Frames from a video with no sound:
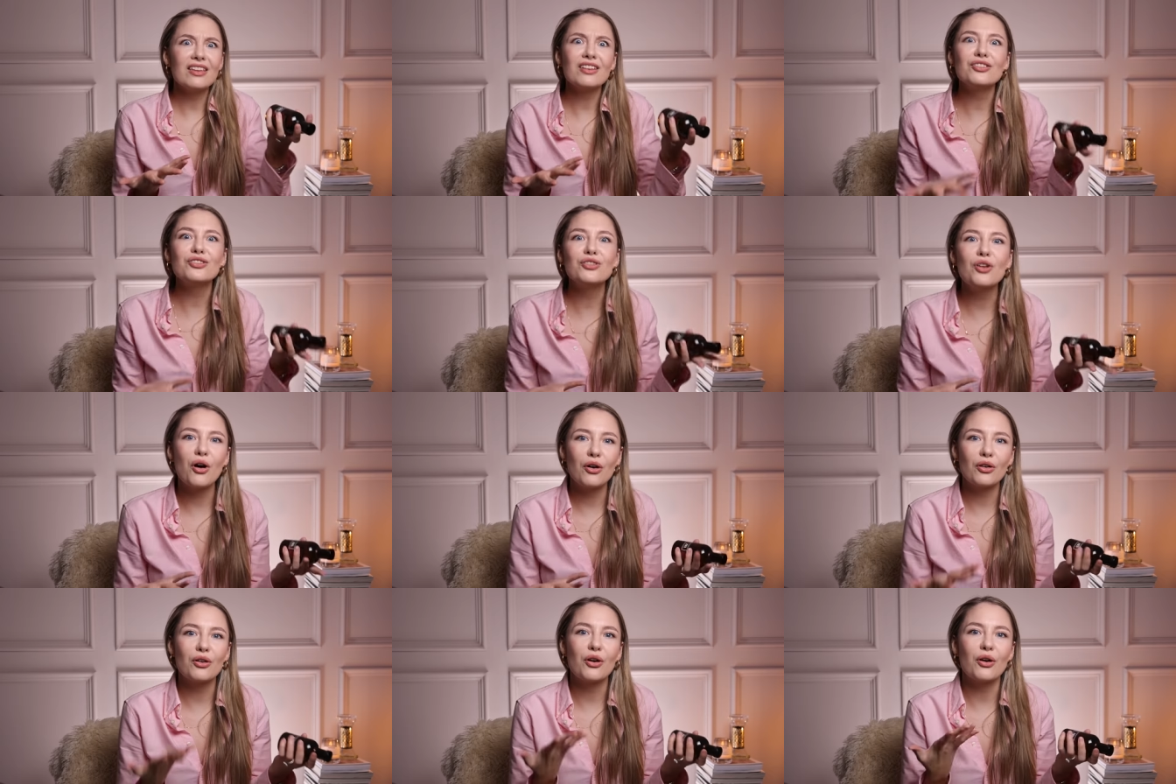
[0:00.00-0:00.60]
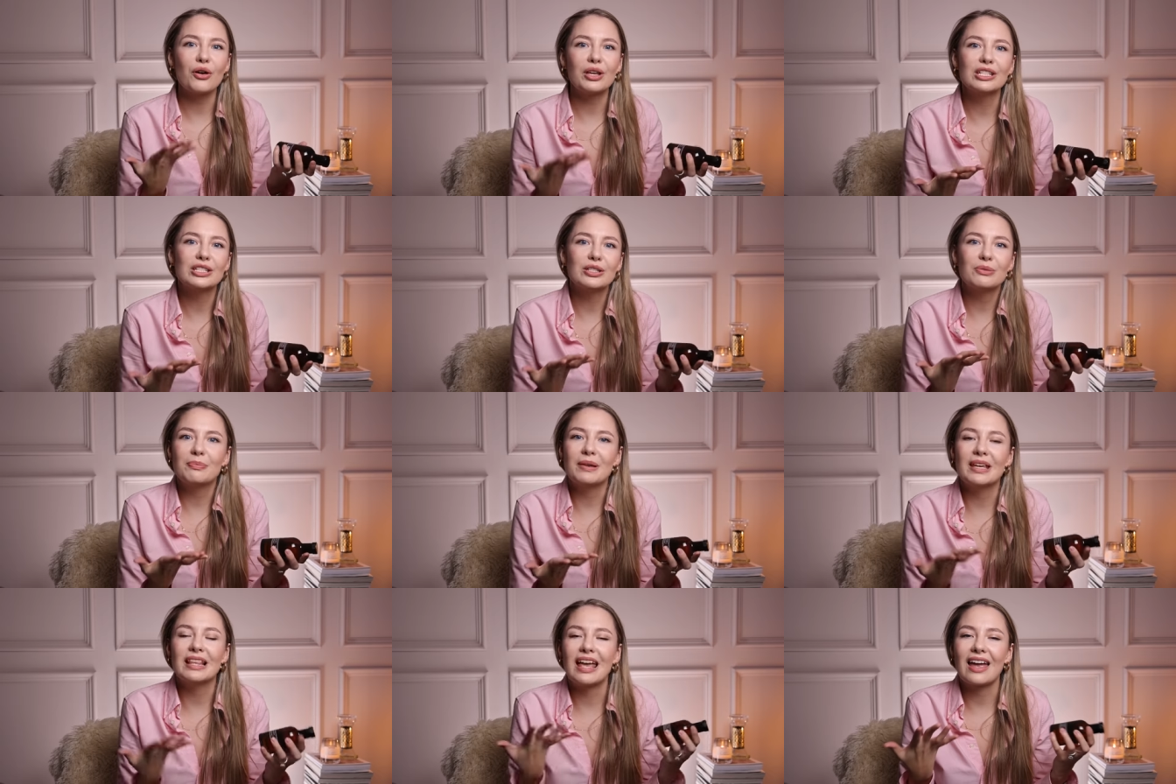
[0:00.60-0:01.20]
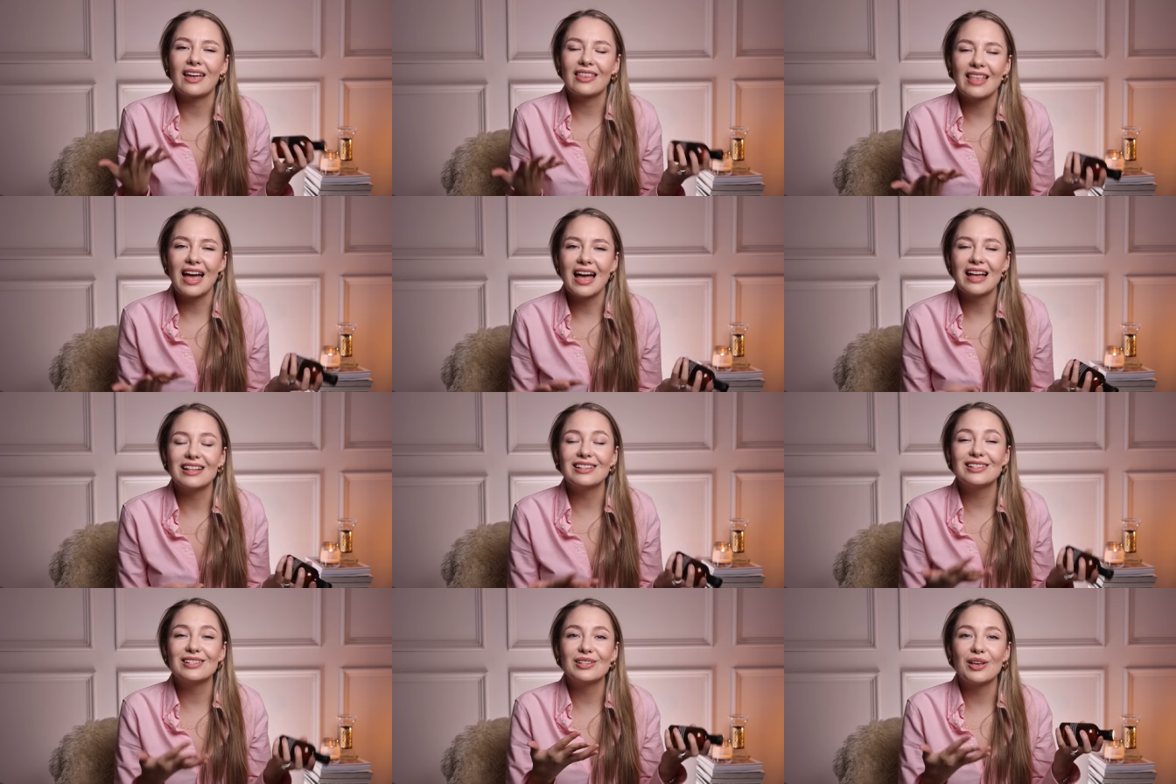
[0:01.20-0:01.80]
They're not going to be like
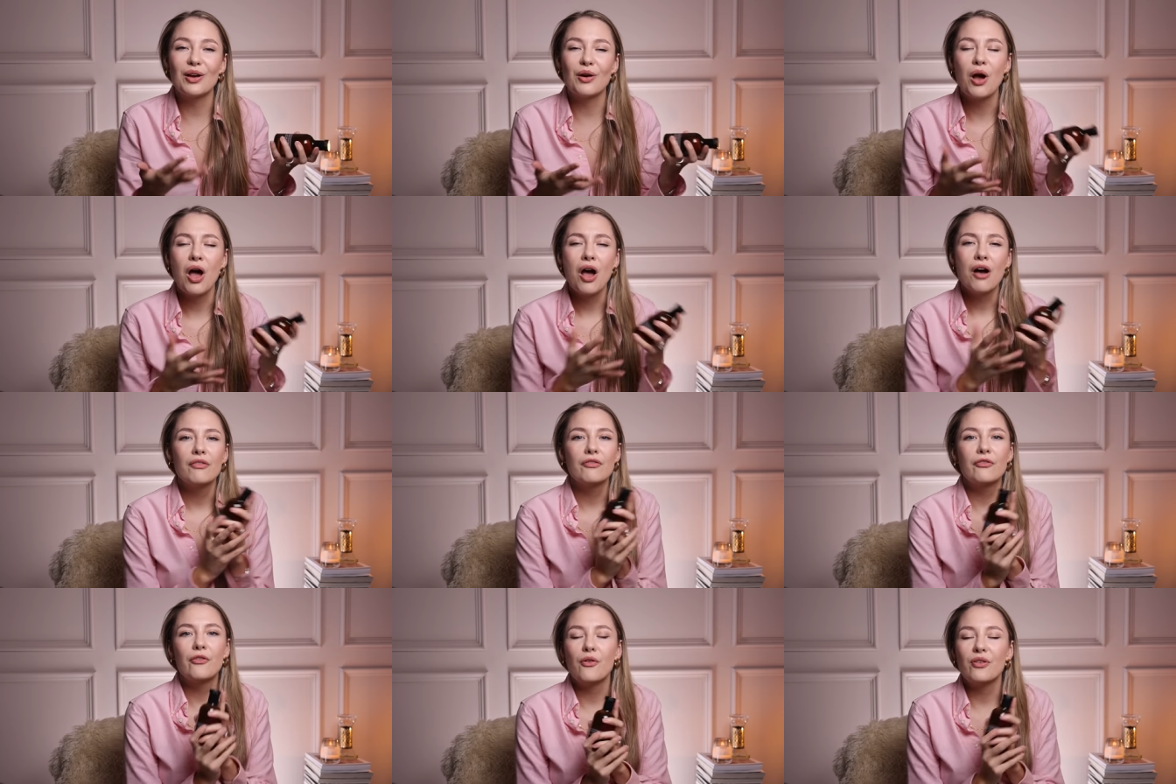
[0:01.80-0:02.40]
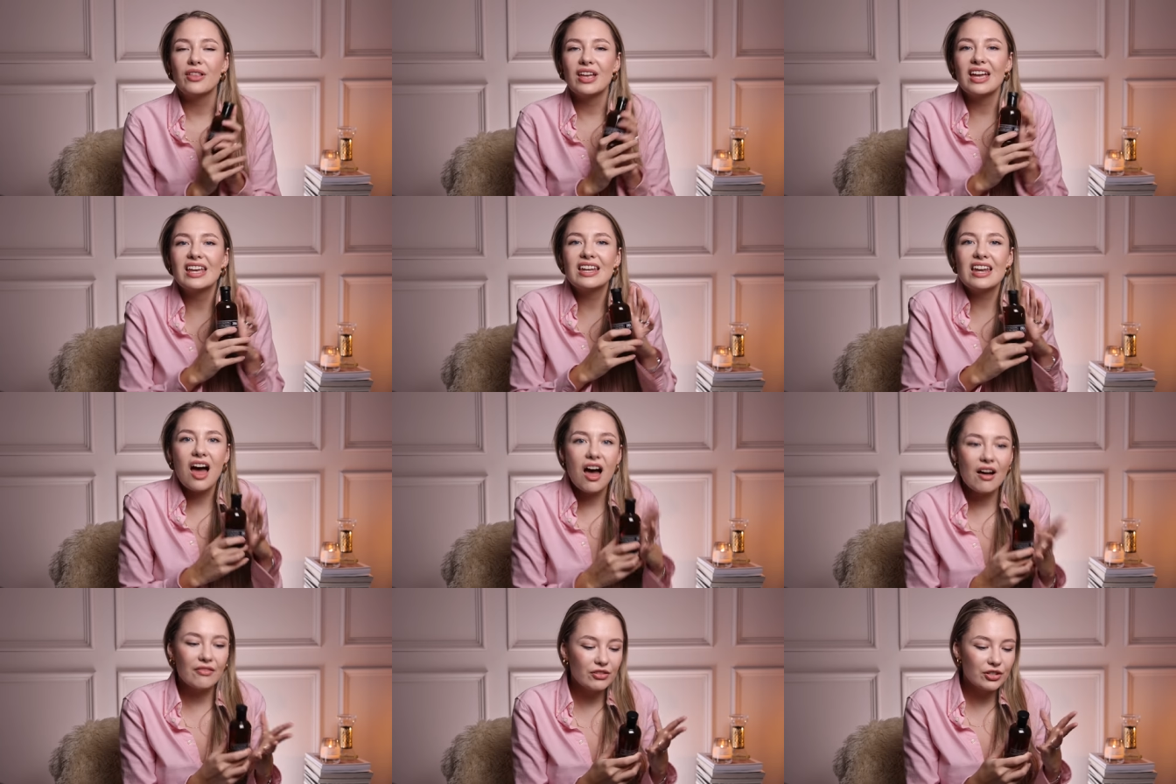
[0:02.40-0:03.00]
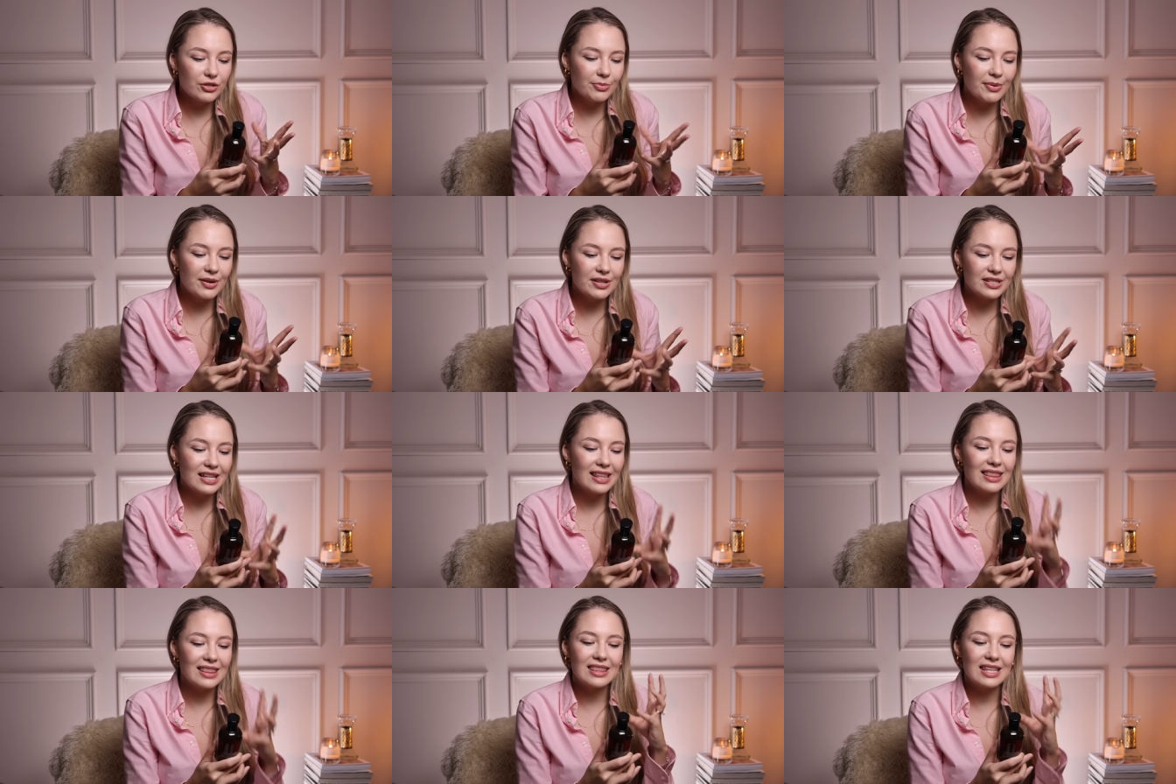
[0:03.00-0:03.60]
that. So for an average
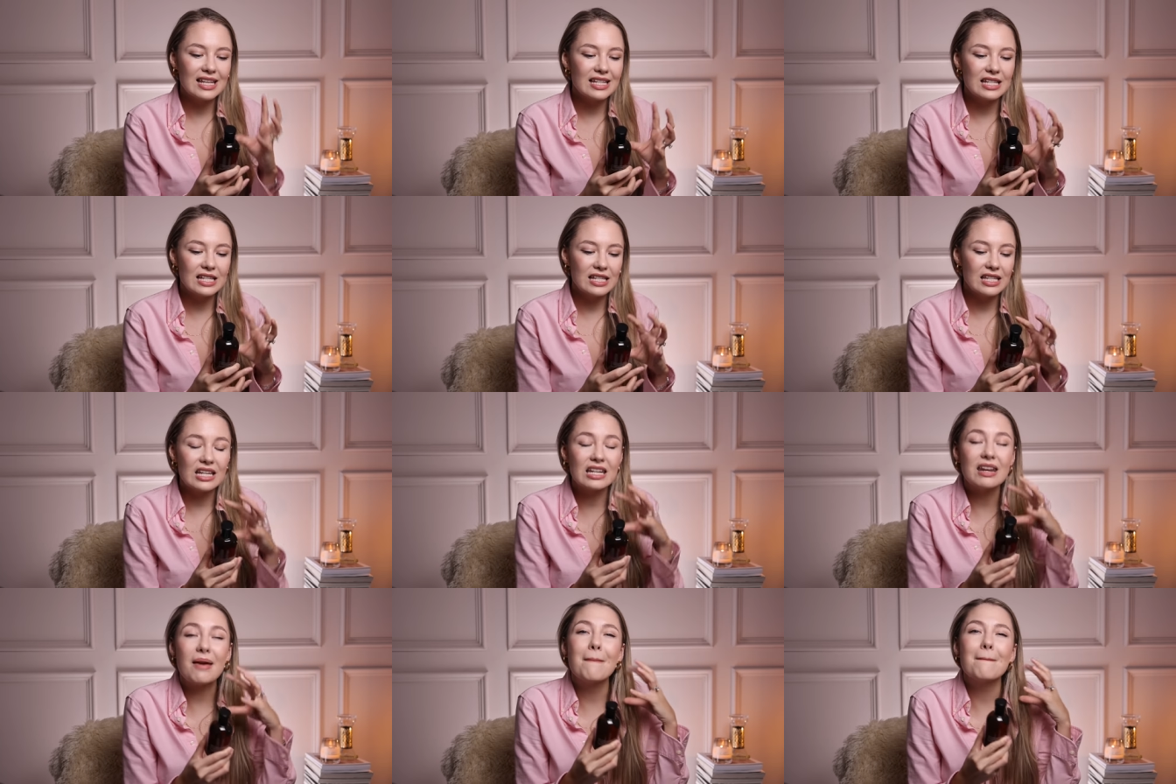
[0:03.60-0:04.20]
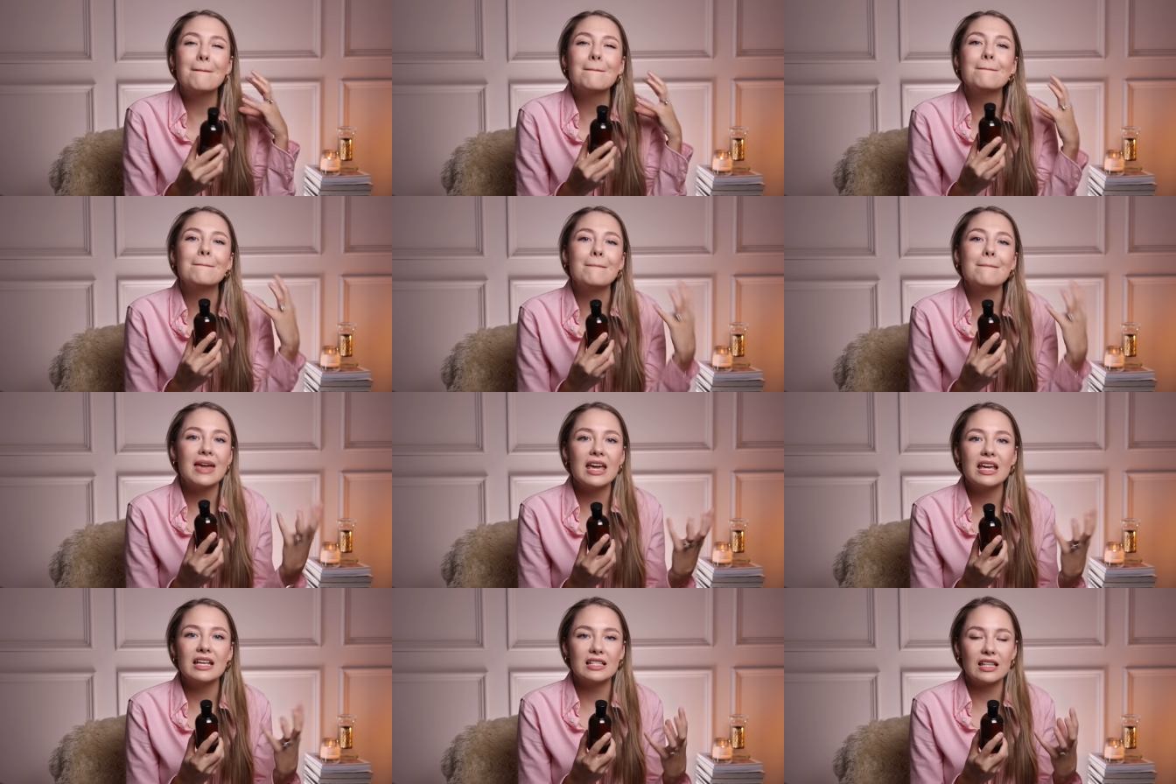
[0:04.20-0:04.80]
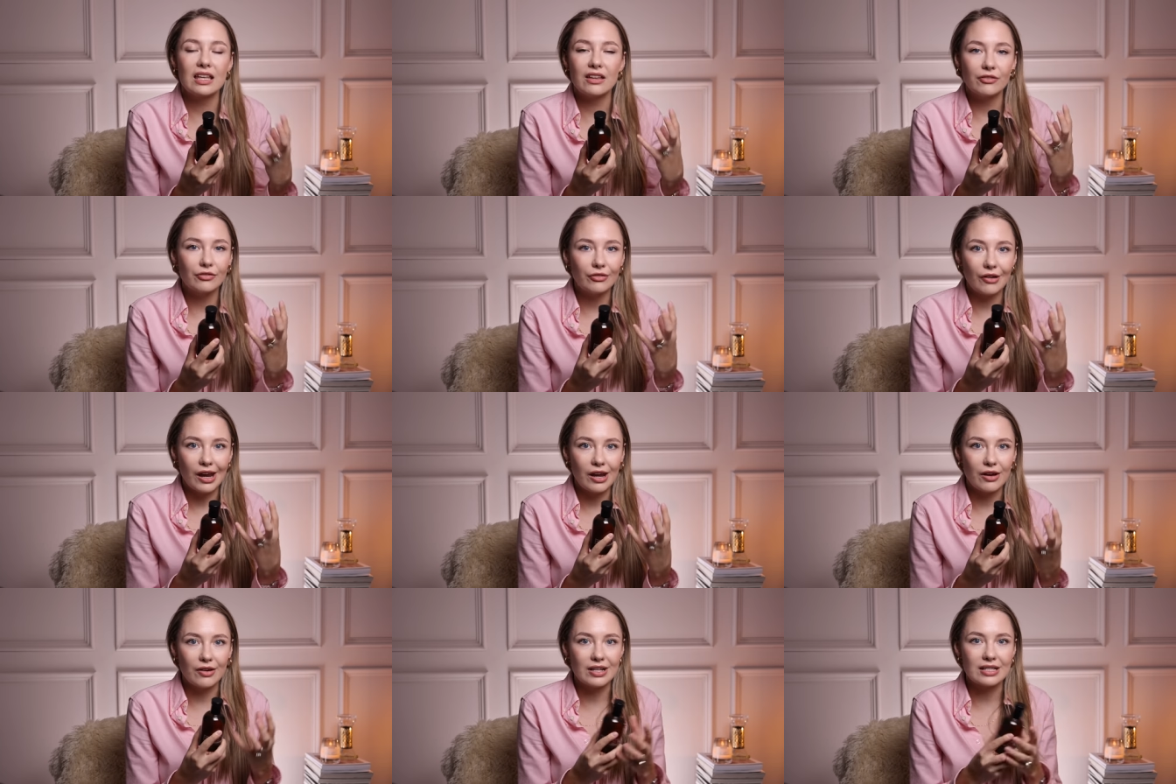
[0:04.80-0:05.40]
person, this is an amazing
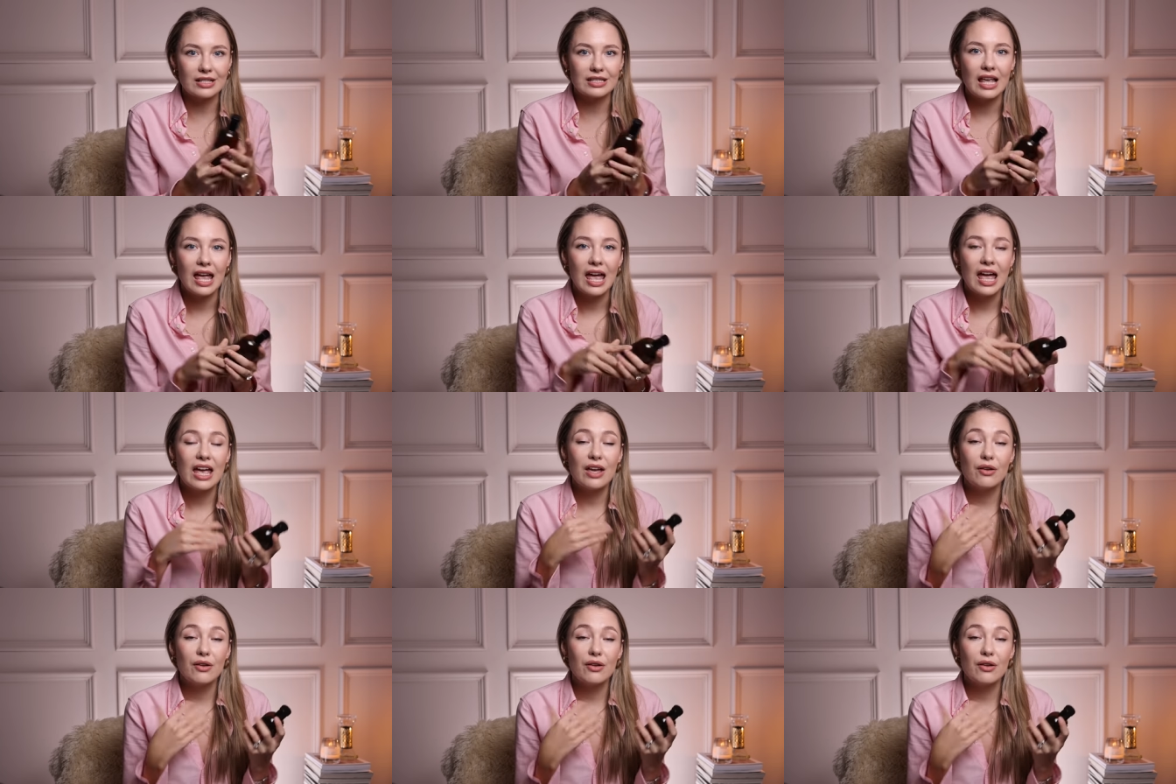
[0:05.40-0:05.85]
fragrance.